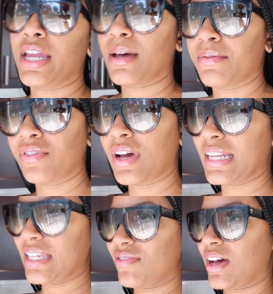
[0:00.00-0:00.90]
right, y'all, before I
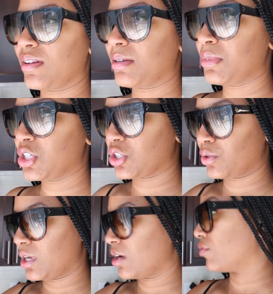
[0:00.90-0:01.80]
leave out, let me show
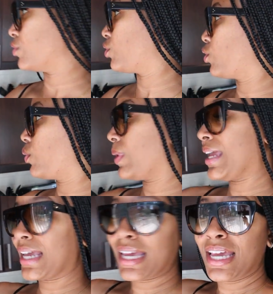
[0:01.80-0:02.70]
y'all real
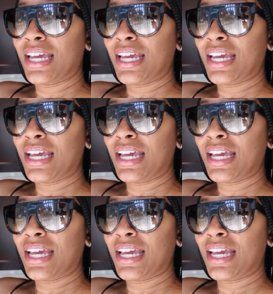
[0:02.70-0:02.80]
quick